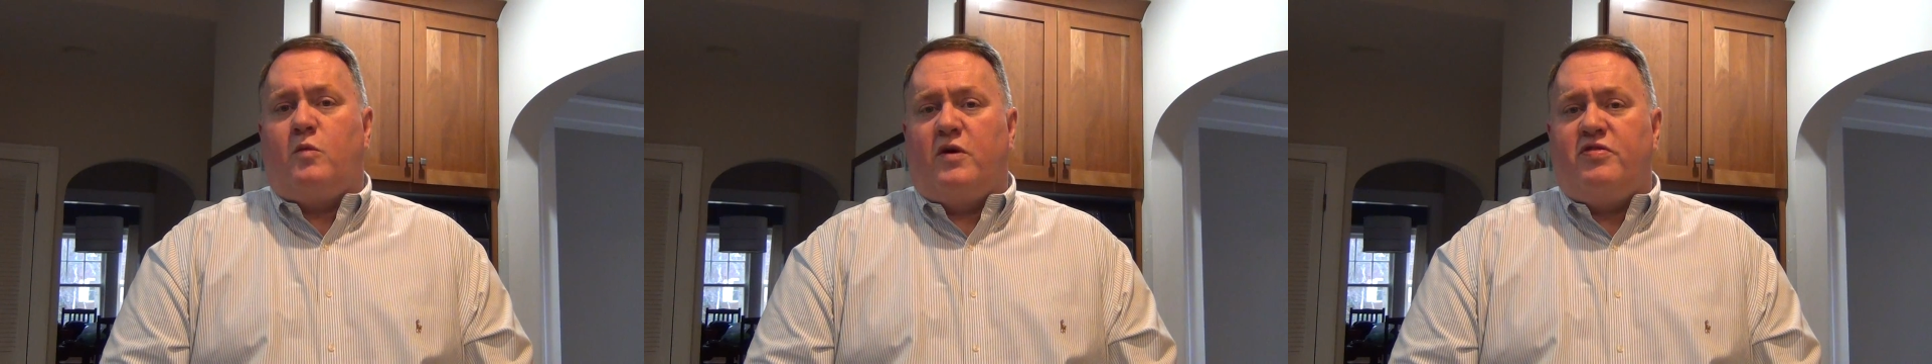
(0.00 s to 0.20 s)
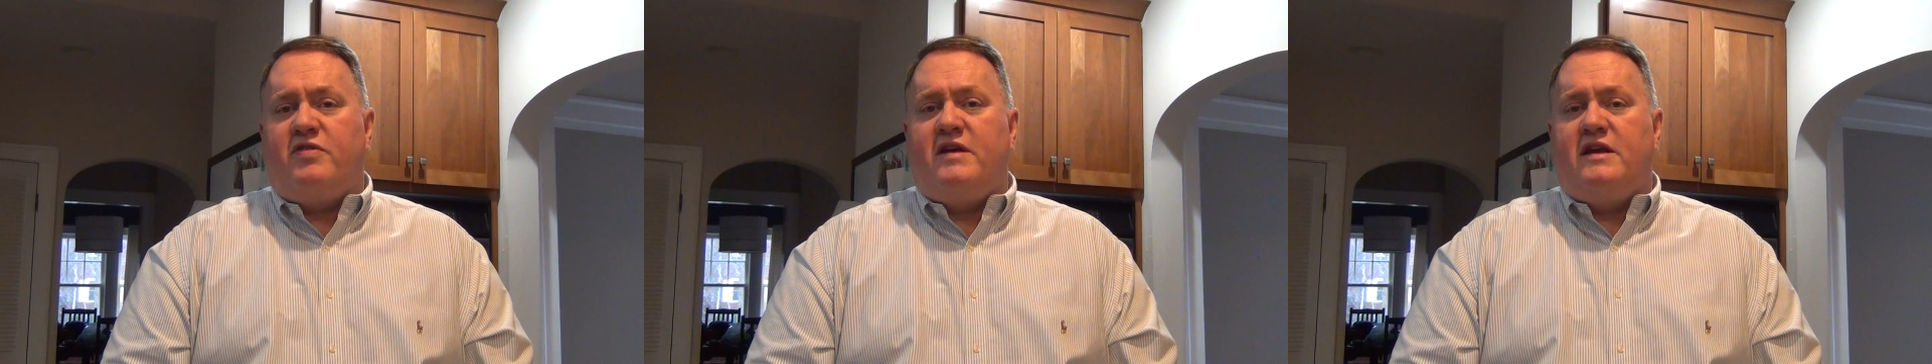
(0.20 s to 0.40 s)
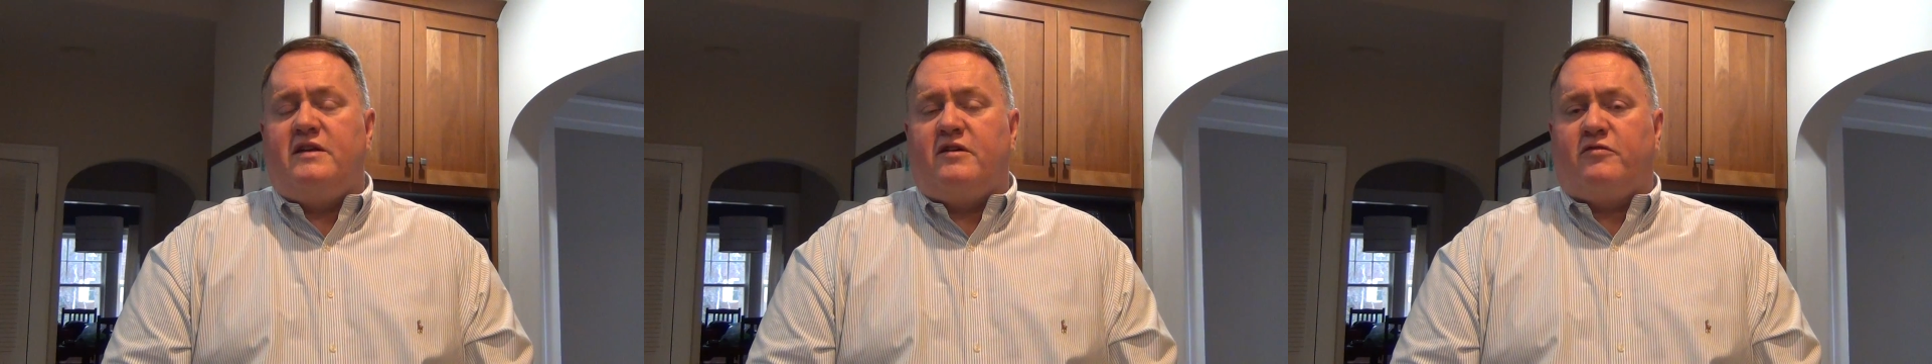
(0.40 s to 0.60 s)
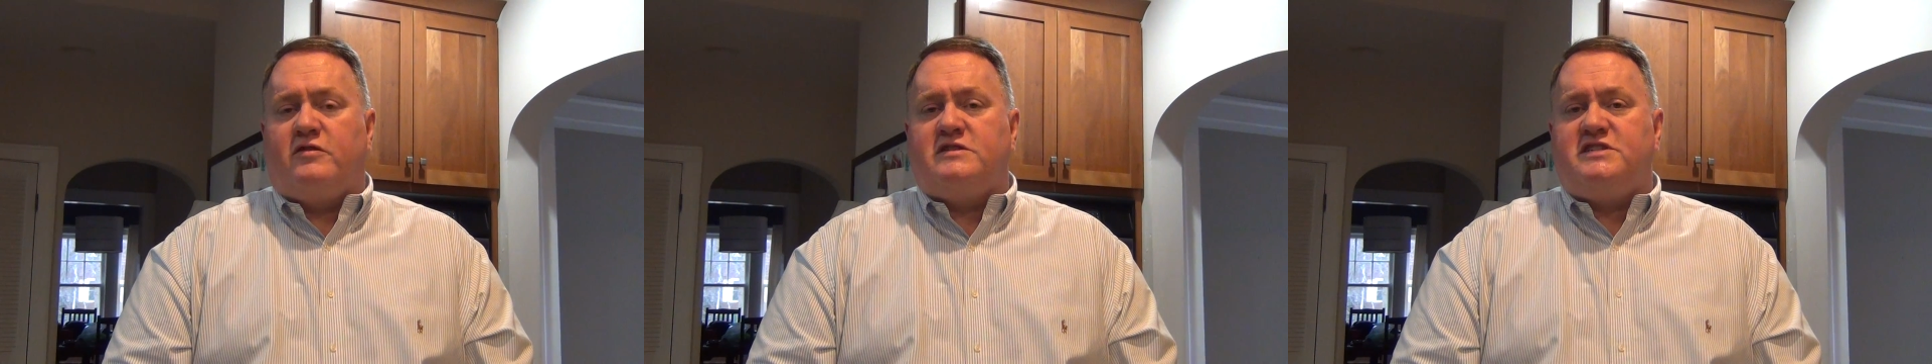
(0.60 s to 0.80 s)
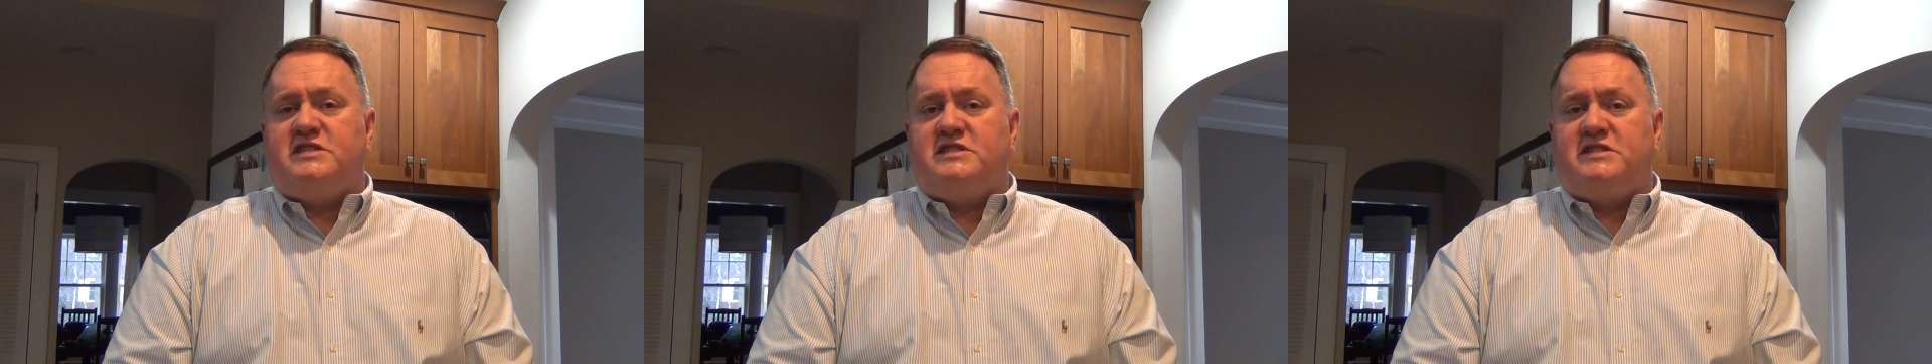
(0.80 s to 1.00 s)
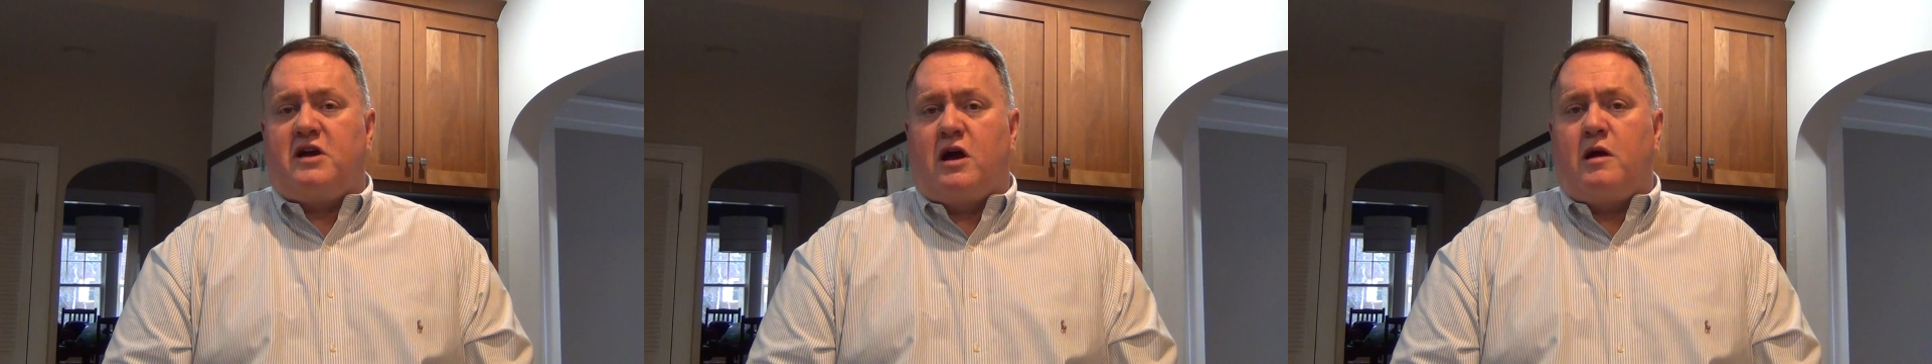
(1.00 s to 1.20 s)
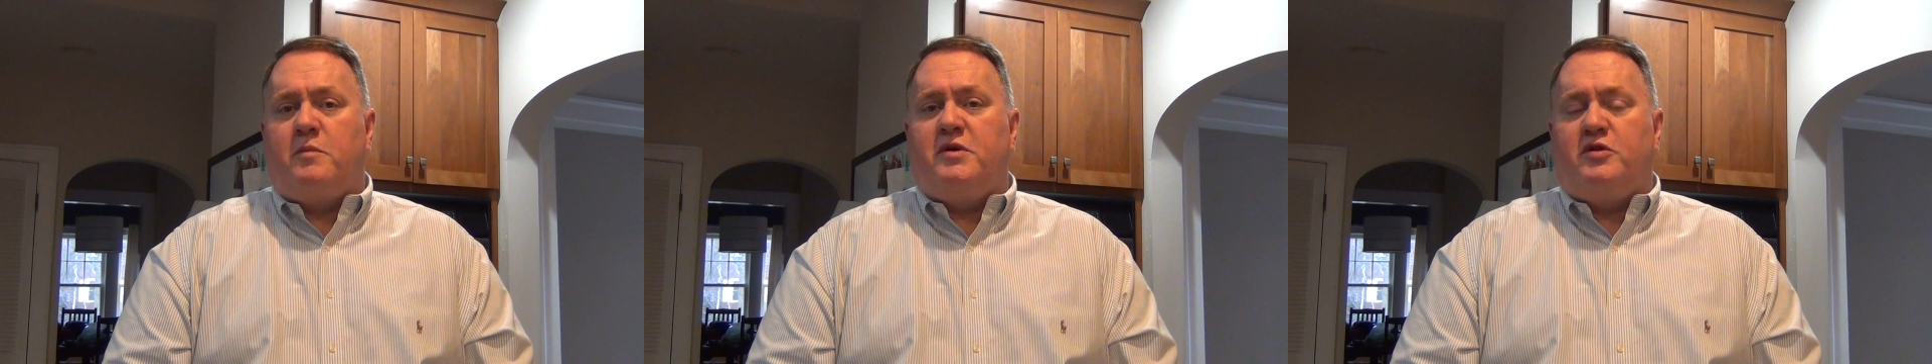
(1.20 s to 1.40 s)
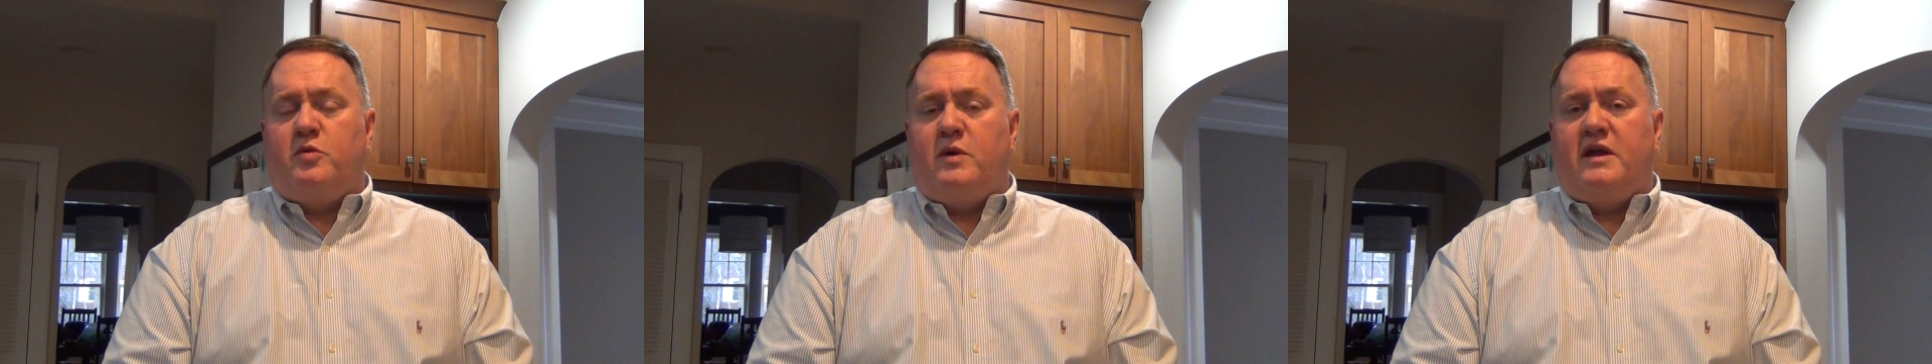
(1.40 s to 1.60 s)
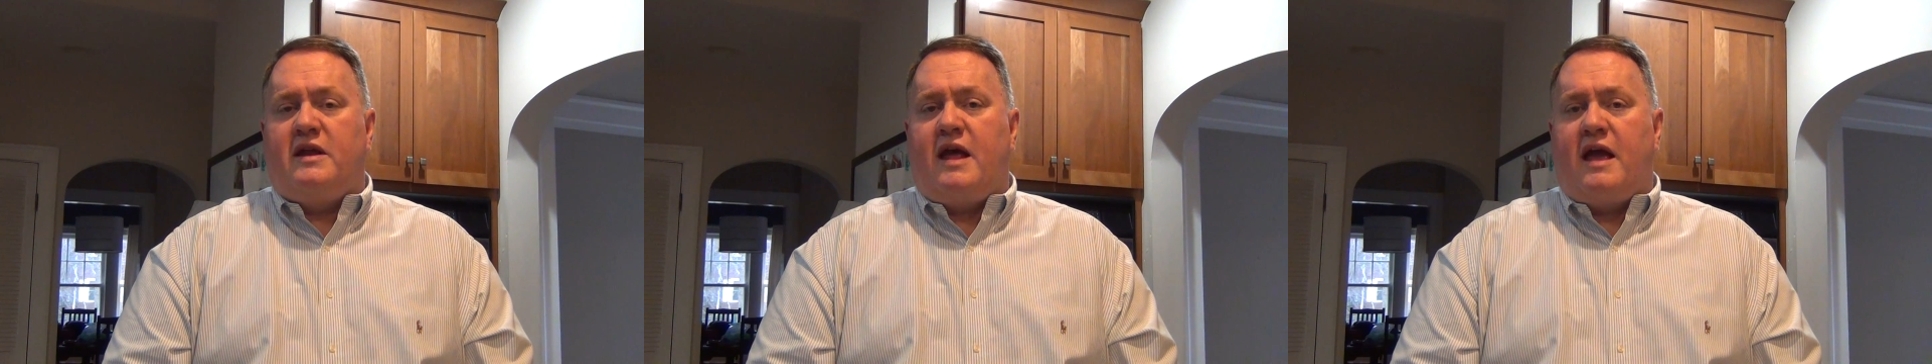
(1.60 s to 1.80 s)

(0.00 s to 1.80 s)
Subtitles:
what the differences are between